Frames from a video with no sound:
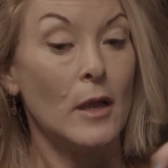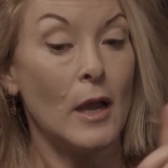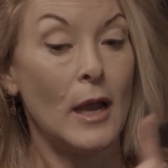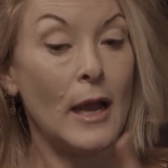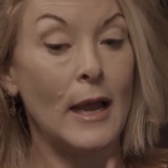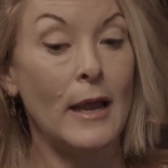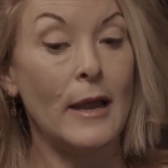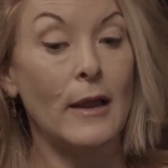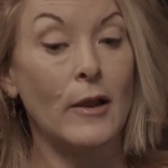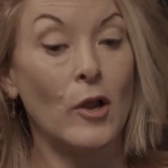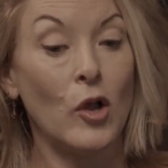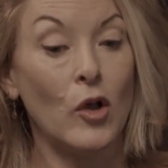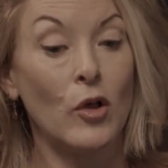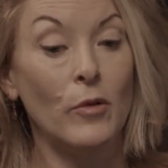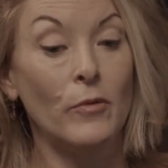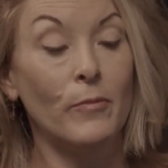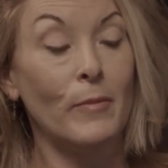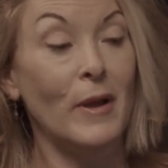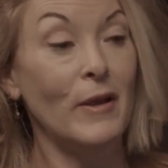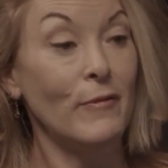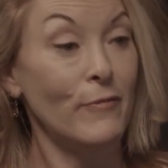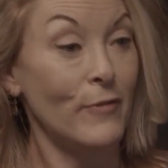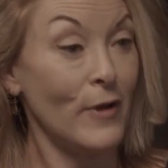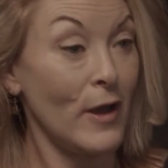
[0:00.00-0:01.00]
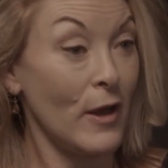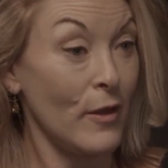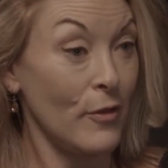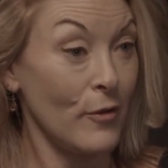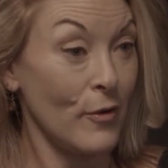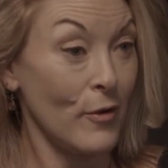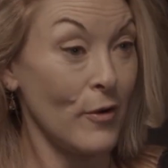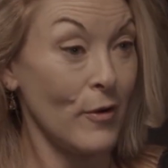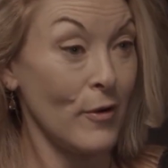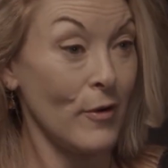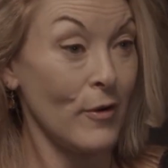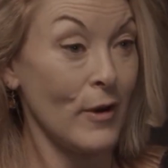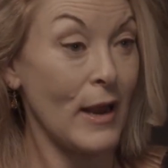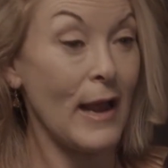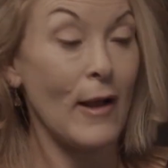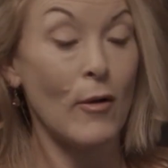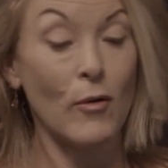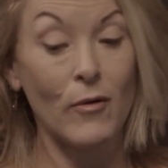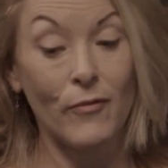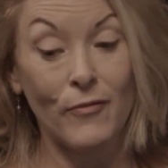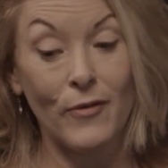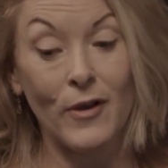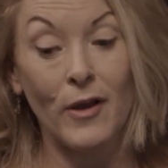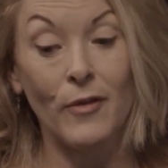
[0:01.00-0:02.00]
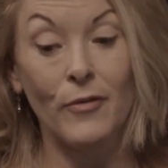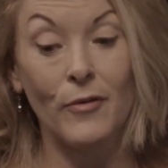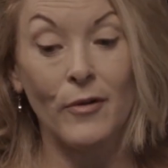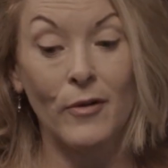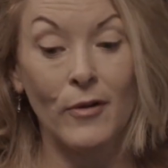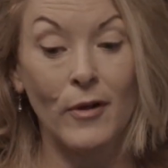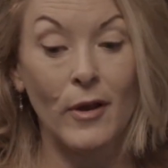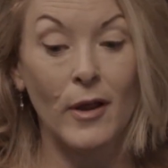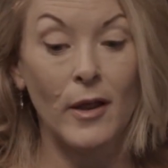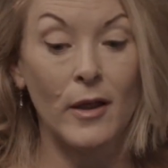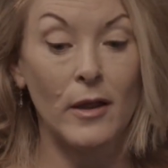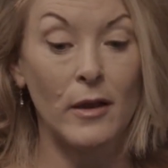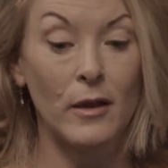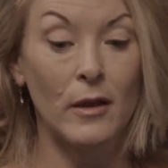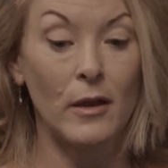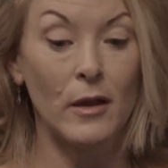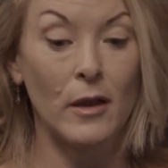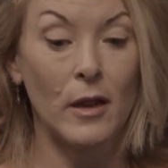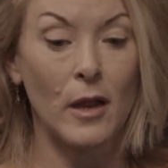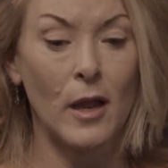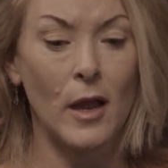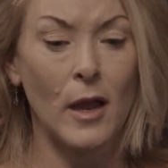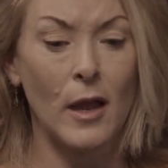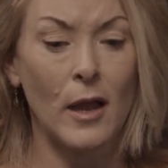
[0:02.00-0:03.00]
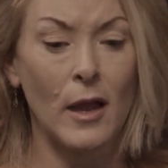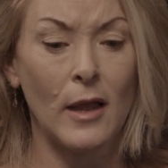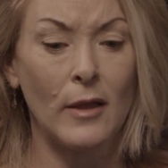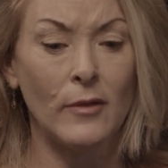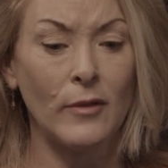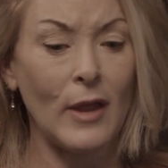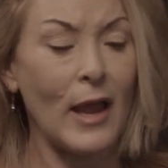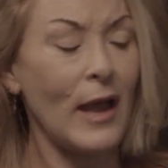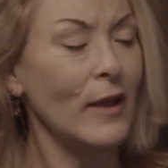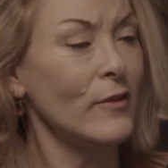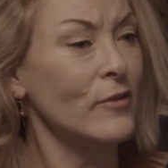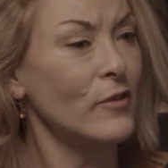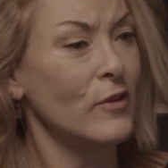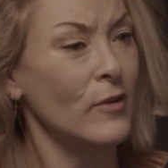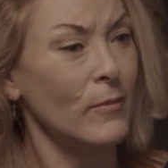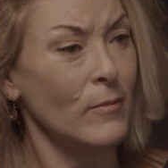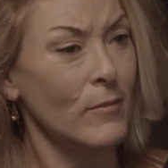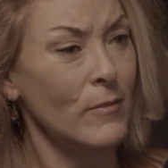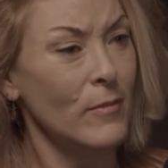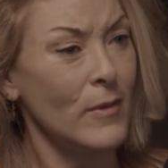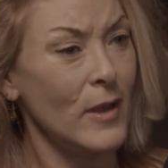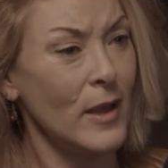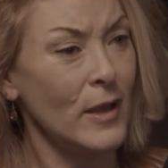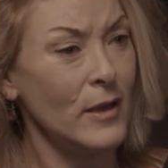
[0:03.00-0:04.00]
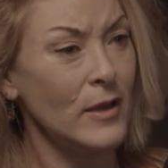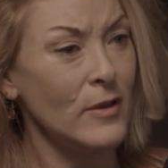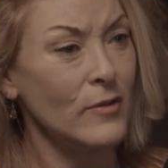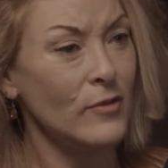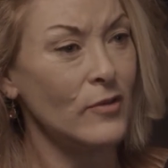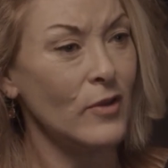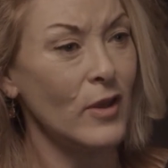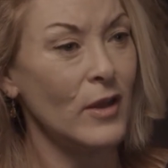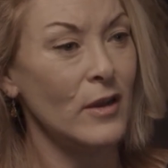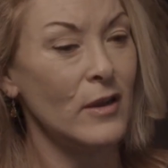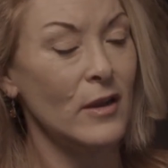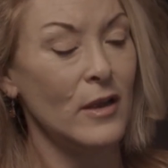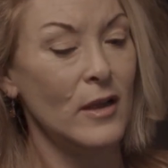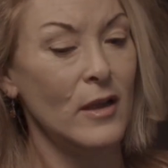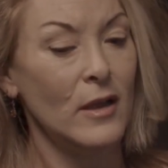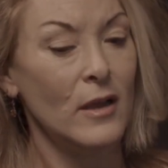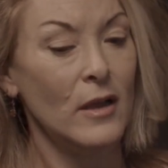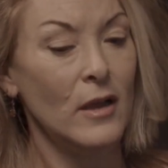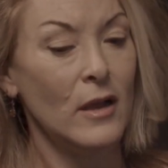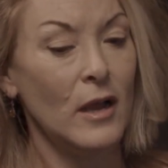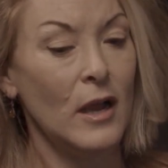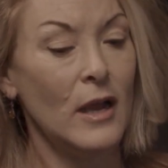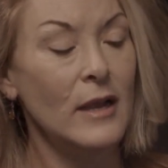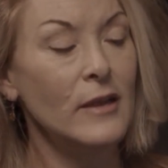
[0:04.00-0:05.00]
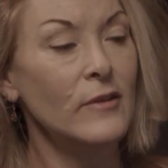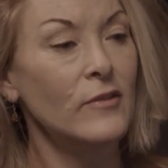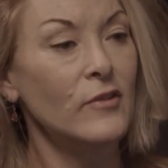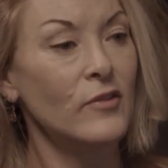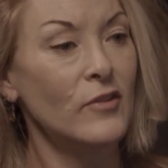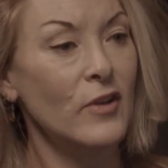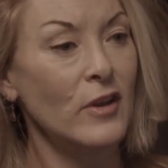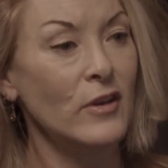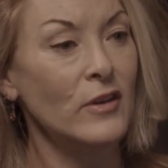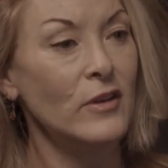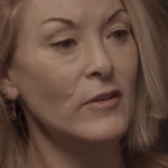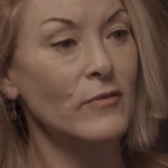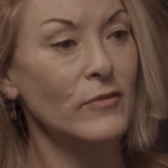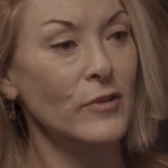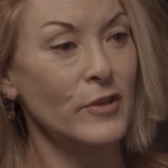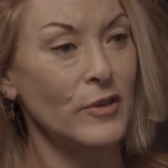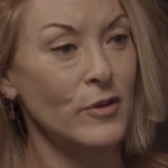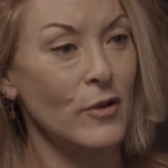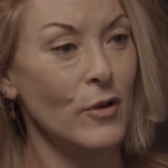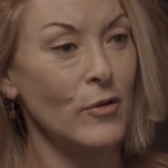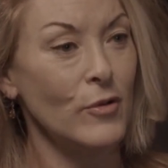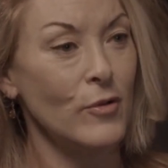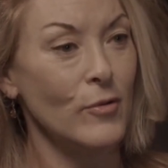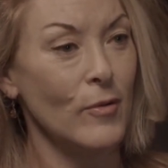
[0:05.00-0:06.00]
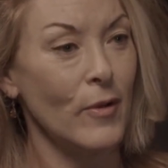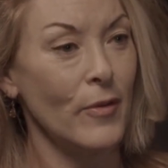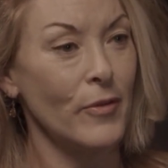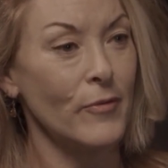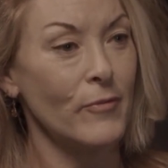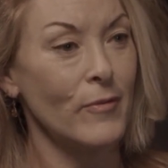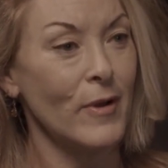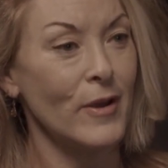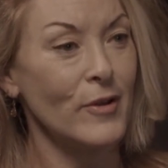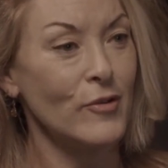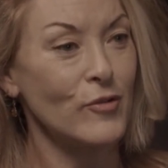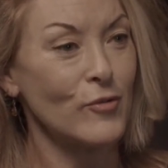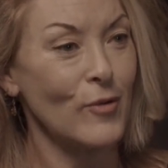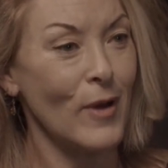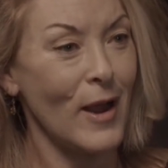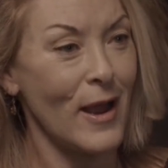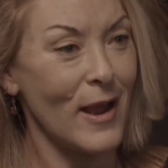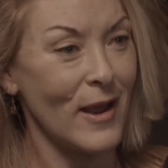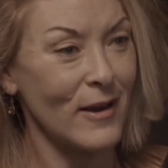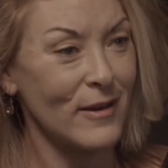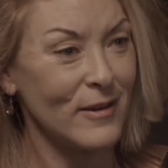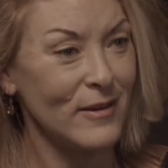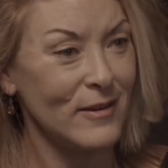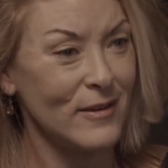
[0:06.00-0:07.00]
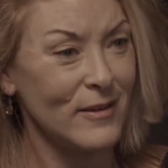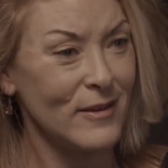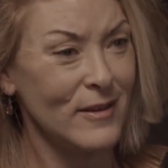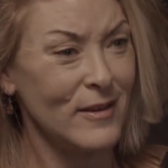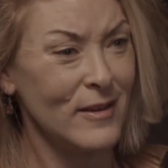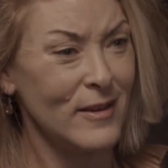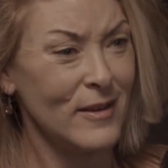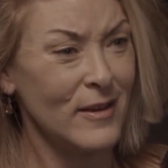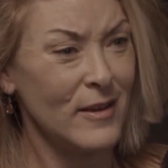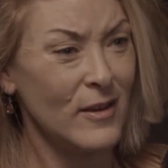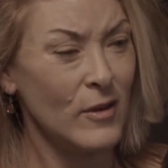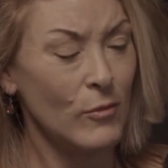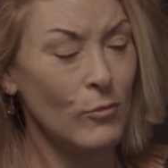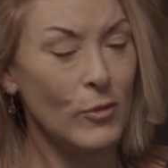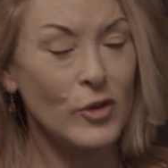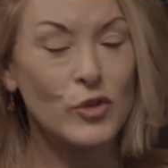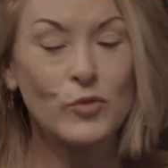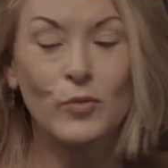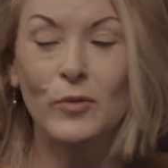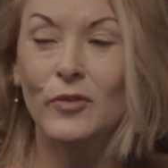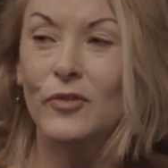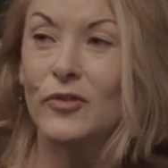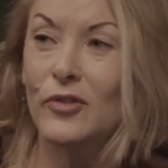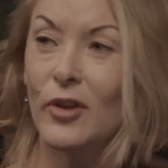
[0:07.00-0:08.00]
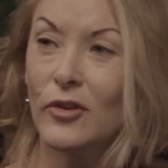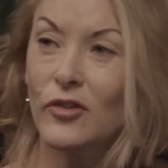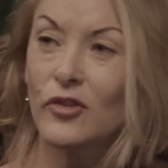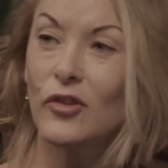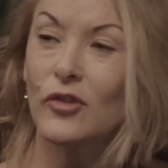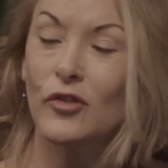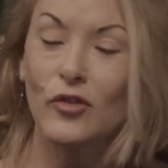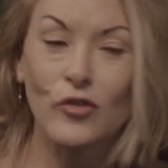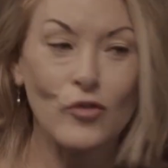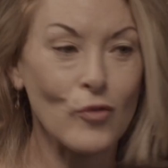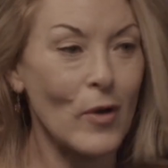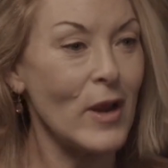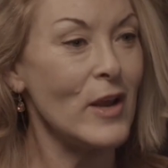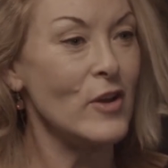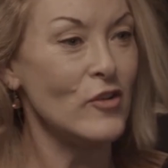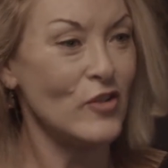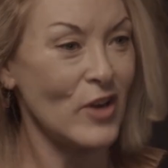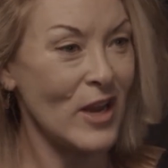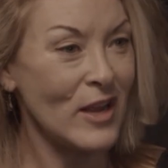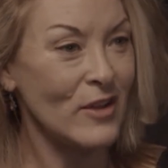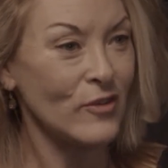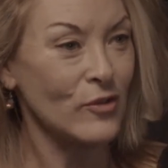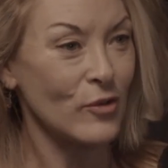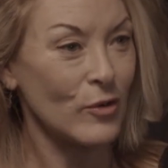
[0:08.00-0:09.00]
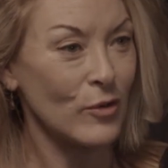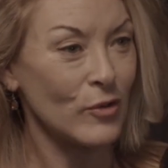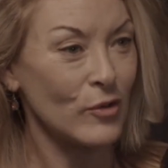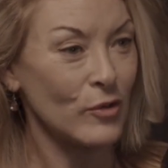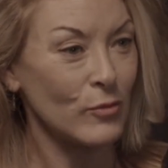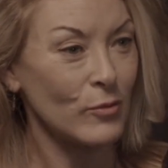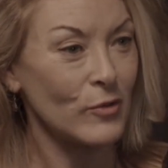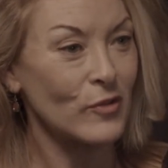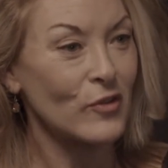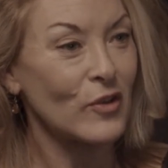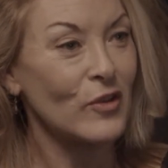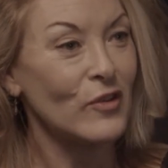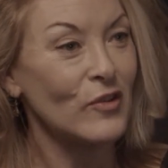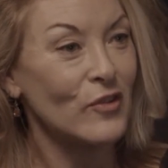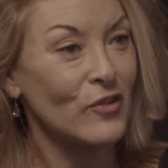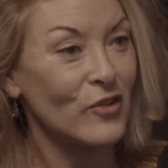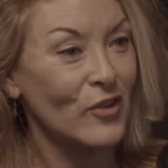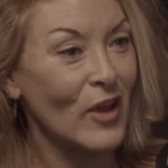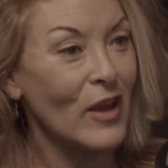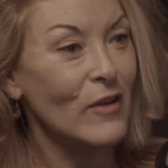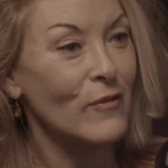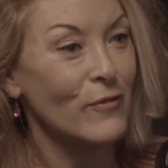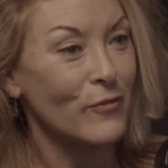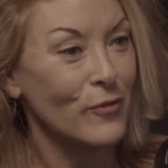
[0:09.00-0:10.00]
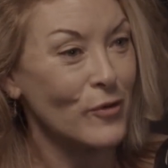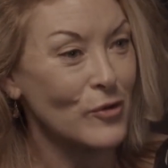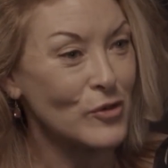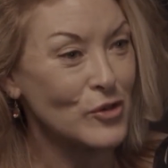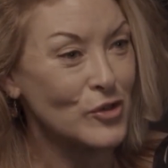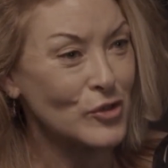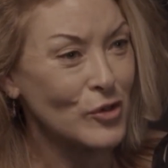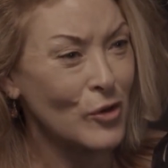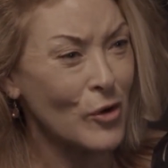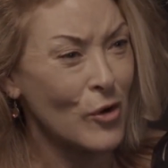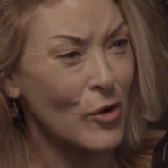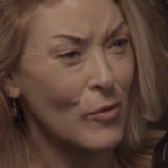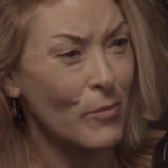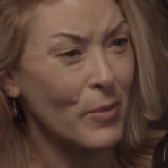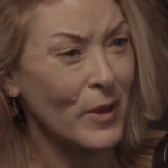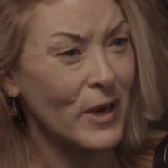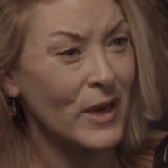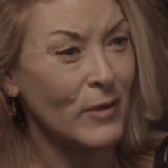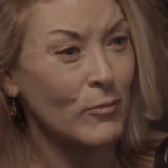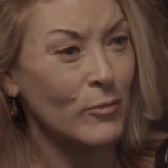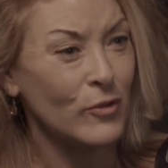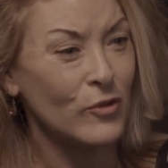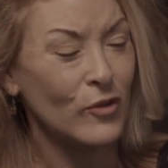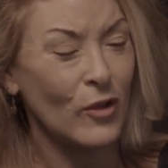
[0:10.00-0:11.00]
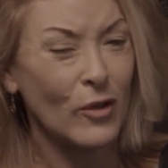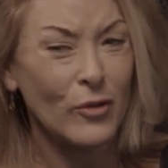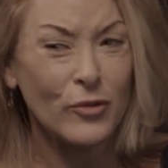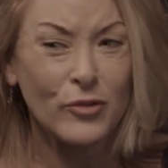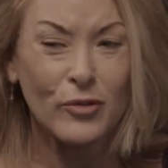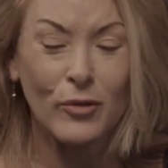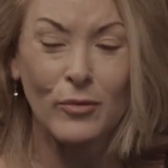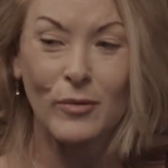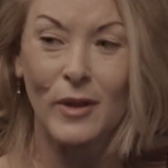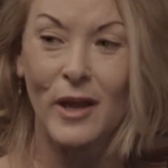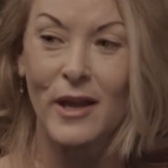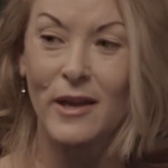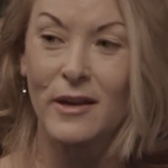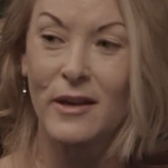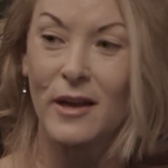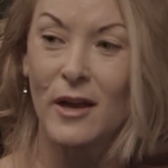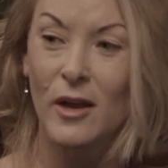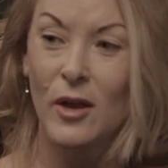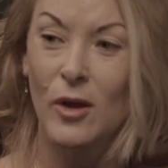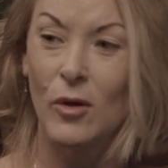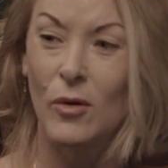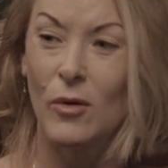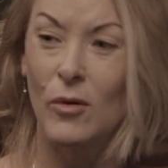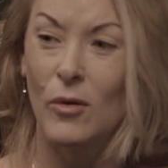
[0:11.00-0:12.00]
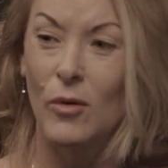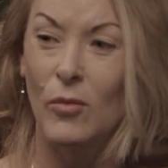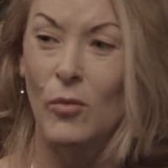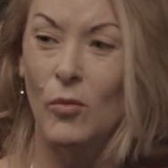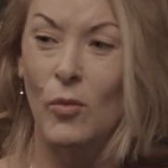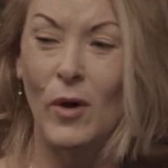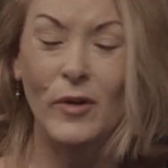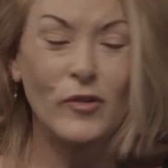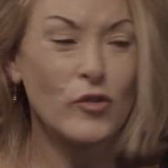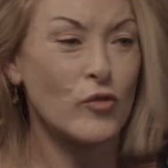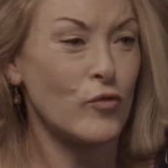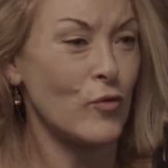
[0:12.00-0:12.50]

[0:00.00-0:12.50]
I called my father, our father, and I asked him, and he said, I instinctively know you're on the right track, which was such a strange answer because it was consent for sure, but it was also like, what